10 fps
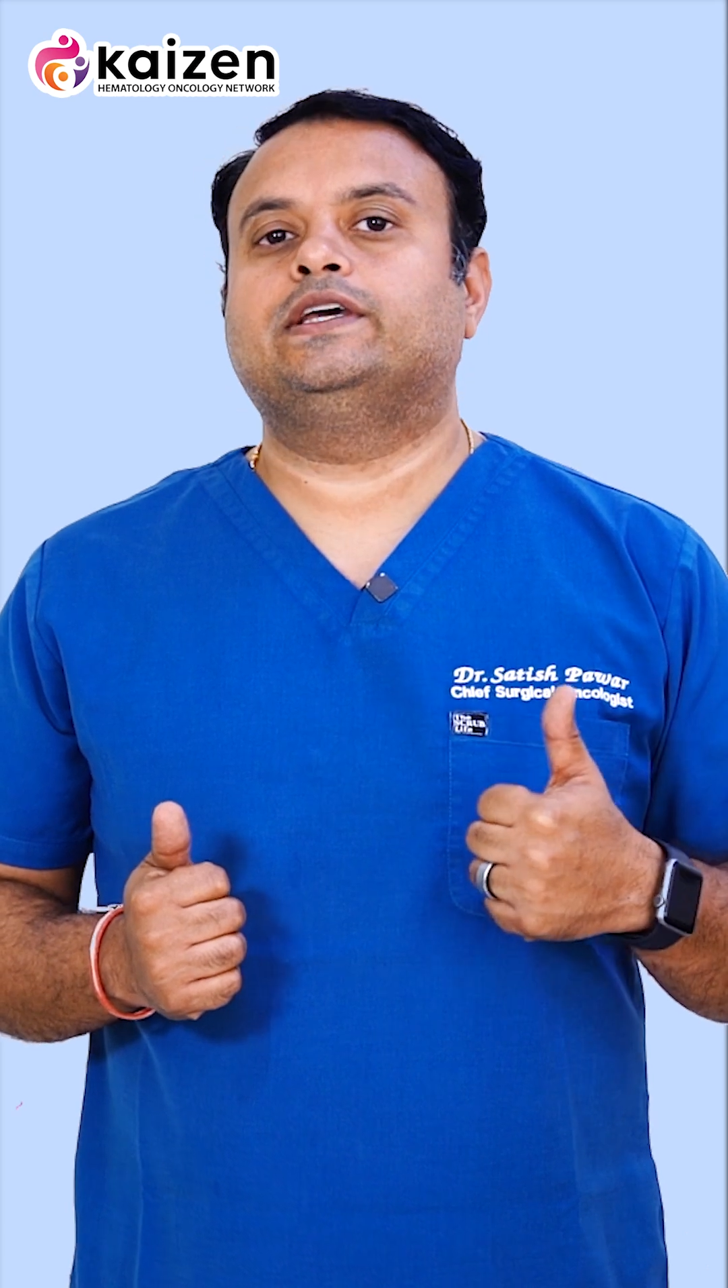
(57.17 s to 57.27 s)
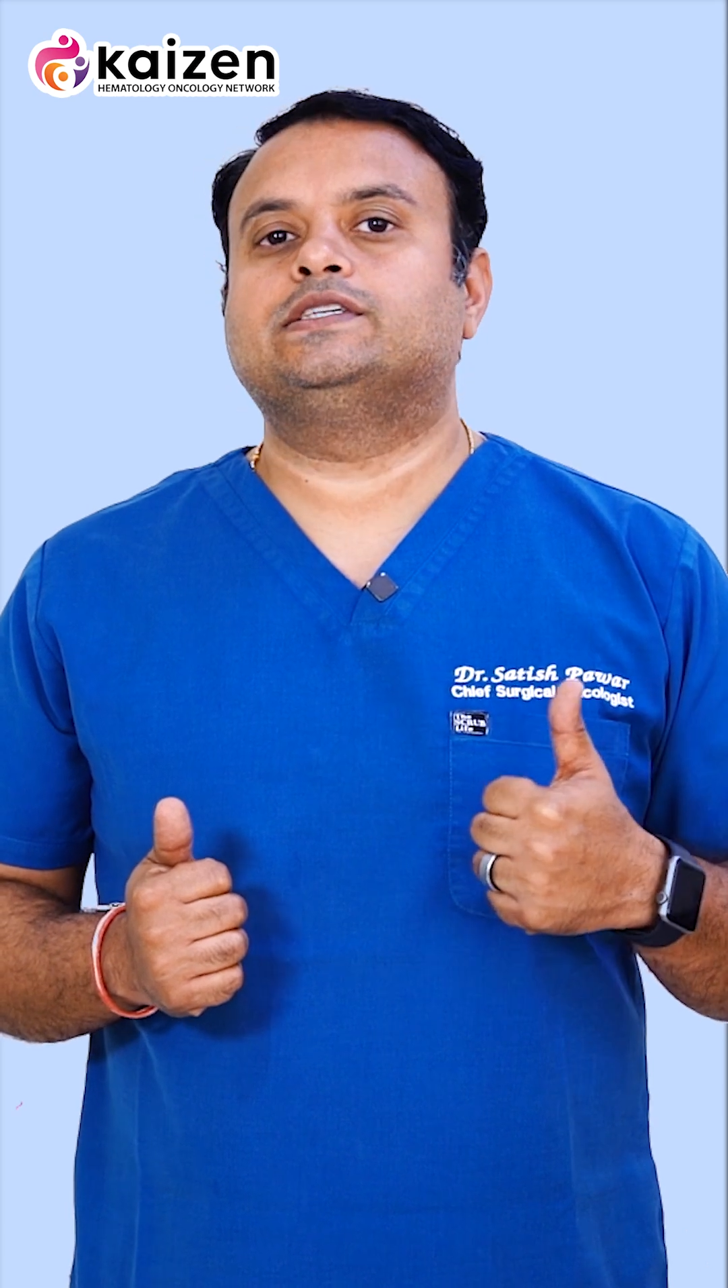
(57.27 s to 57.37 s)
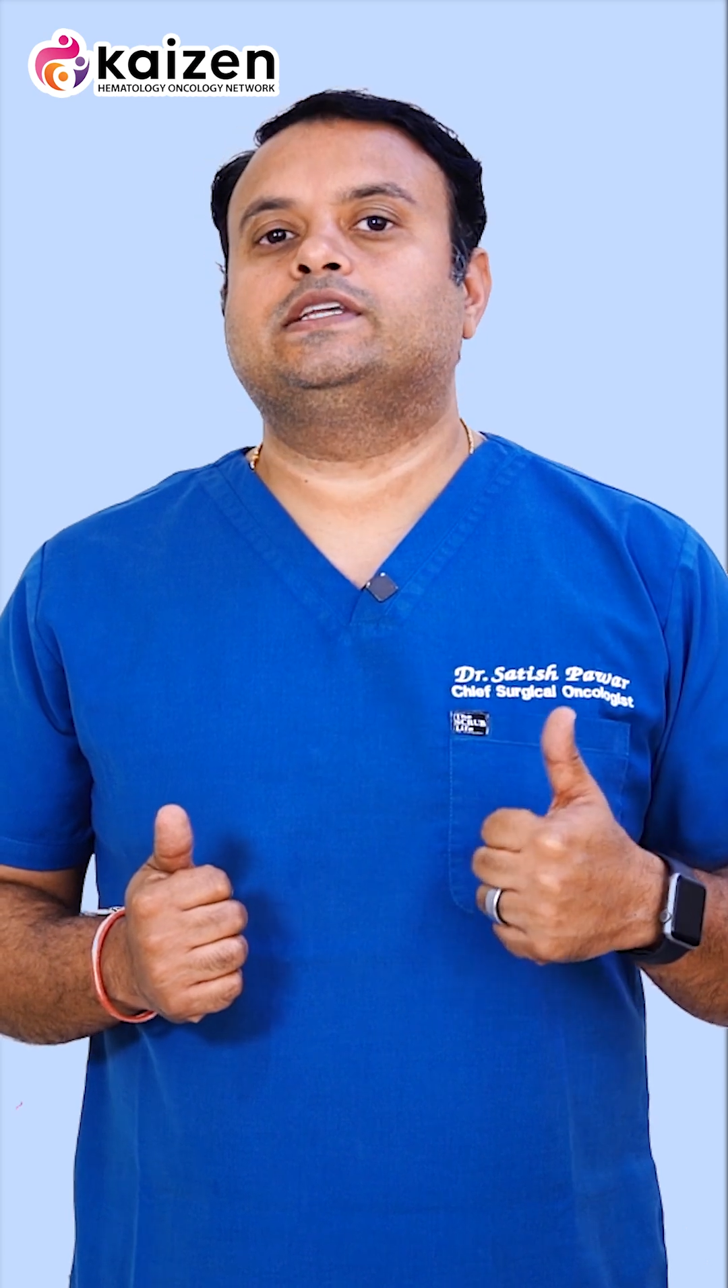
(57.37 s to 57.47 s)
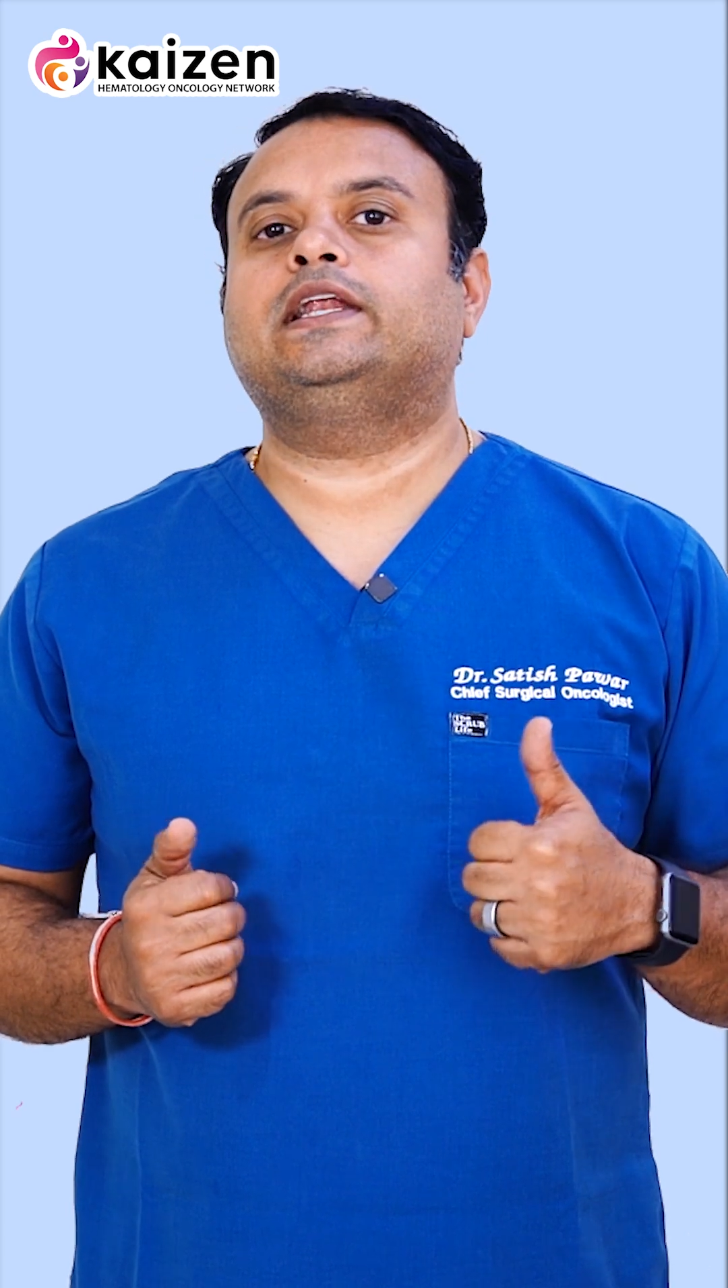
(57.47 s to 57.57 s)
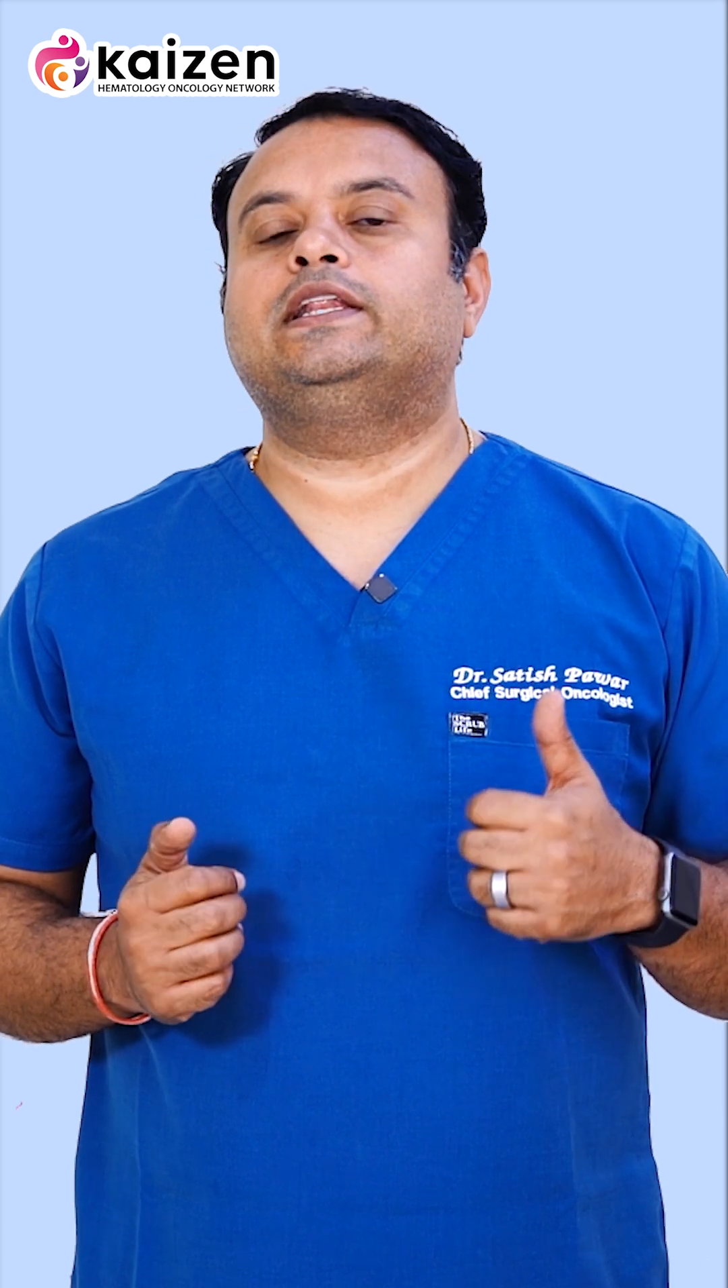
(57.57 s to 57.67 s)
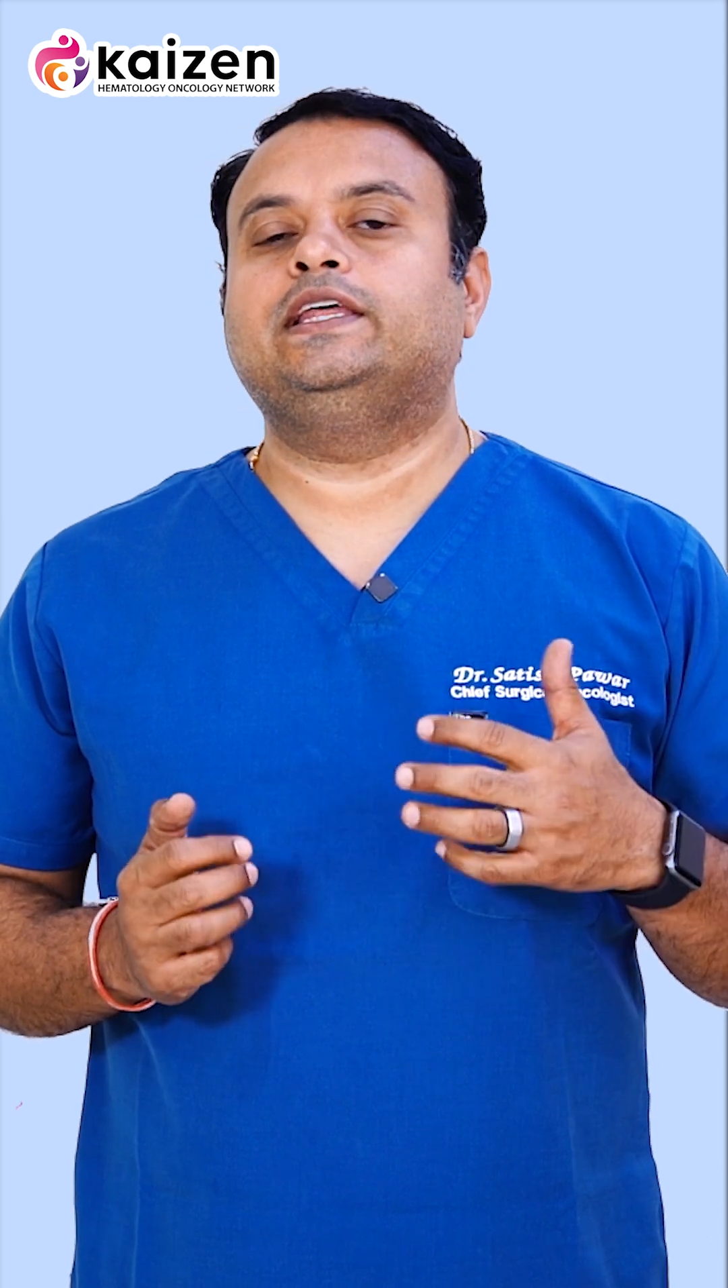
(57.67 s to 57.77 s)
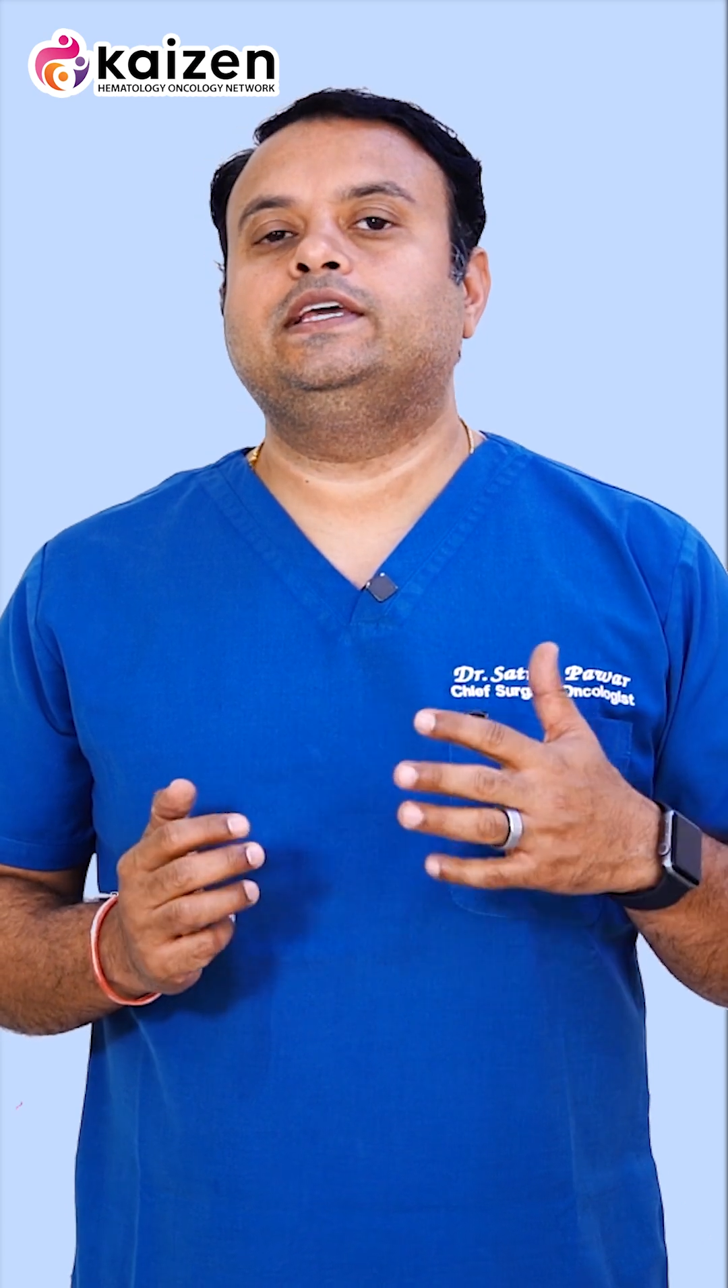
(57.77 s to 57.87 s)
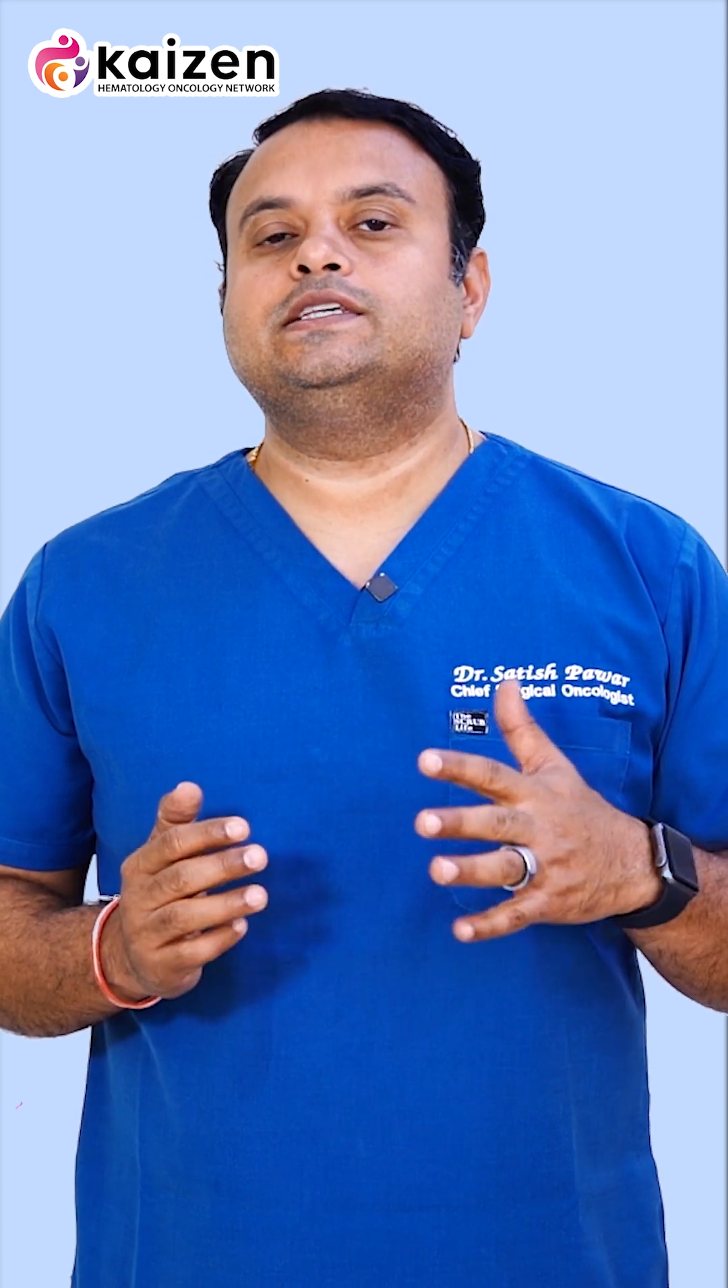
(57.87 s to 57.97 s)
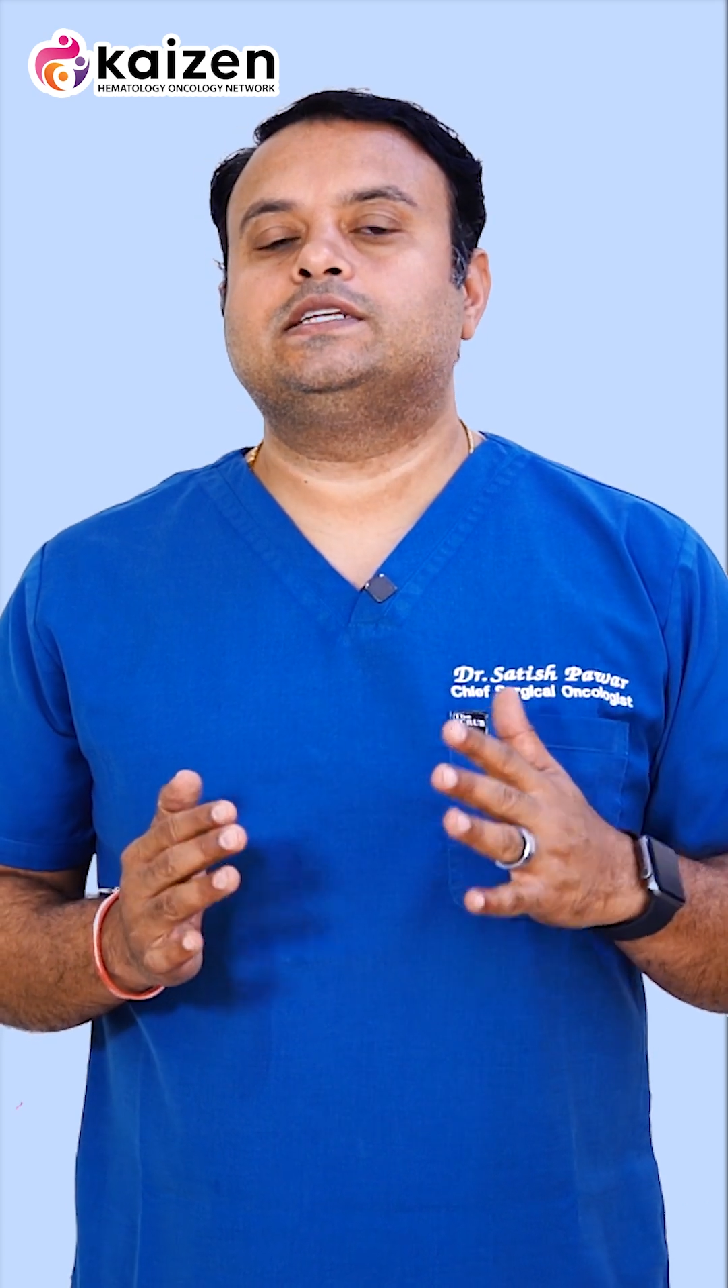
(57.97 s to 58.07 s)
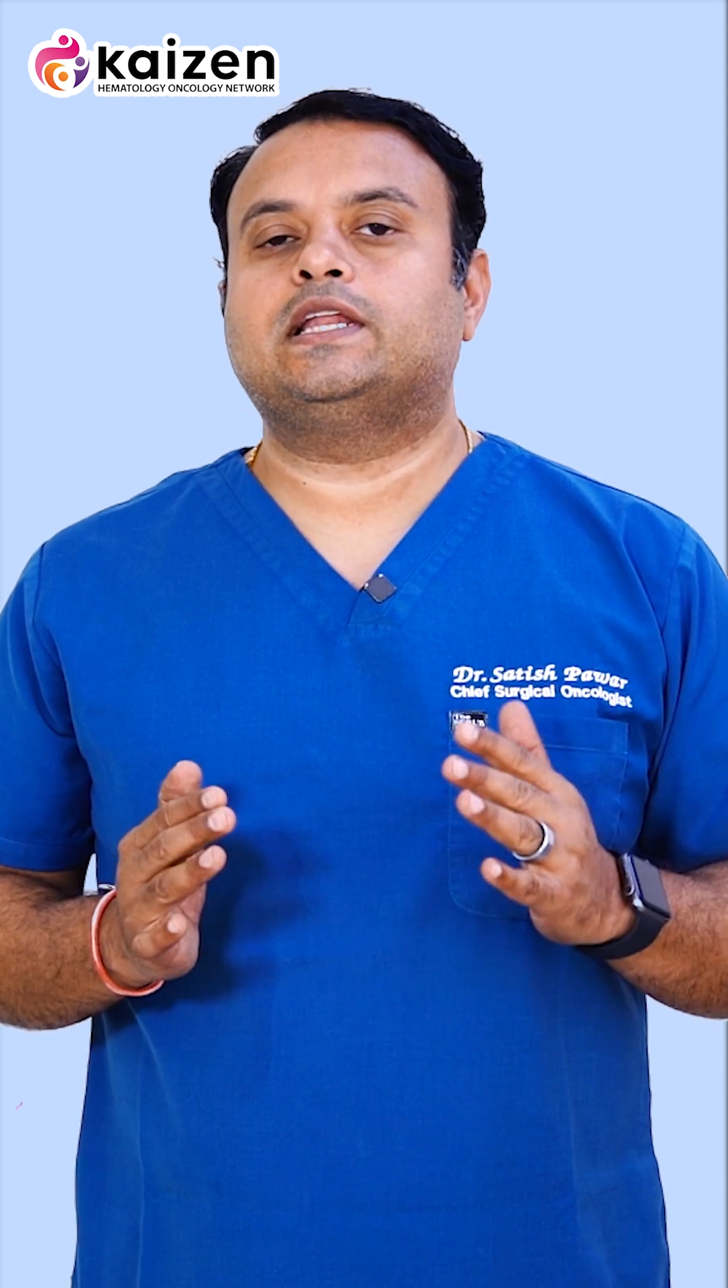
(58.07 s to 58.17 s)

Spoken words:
is that these